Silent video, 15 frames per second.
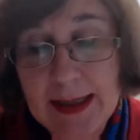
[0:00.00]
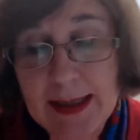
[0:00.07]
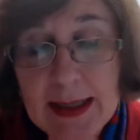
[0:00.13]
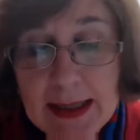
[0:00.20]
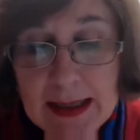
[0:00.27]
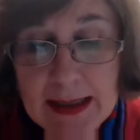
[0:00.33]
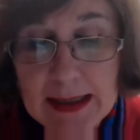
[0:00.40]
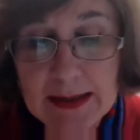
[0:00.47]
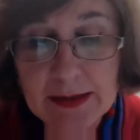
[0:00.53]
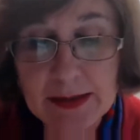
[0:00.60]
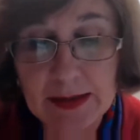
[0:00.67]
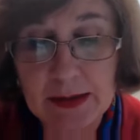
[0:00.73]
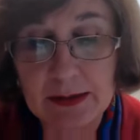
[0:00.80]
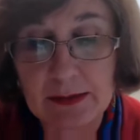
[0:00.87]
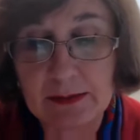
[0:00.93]
key
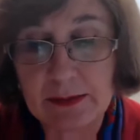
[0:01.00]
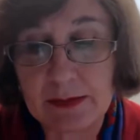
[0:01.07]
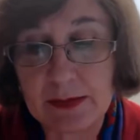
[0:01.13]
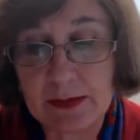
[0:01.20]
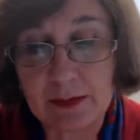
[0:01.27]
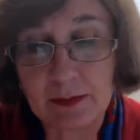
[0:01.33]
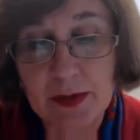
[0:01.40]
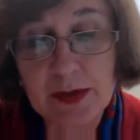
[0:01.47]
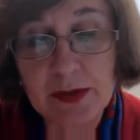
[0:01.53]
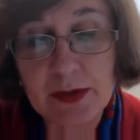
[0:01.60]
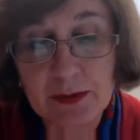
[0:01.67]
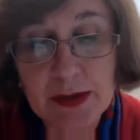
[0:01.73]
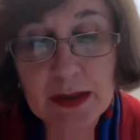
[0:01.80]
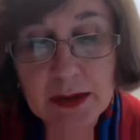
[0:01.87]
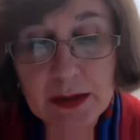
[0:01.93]
to what you
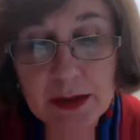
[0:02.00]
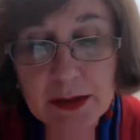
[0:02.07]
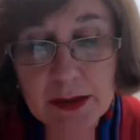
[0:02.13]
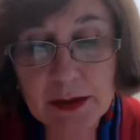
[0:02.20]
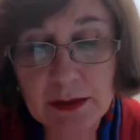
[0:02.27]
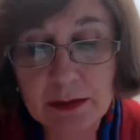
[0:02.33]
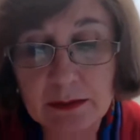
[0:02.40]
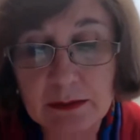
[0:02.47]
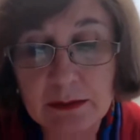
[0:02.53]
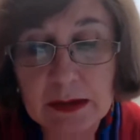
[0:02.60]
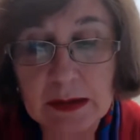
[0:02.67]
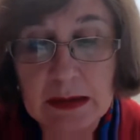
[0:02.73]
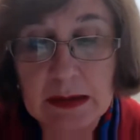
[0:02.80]
need to do.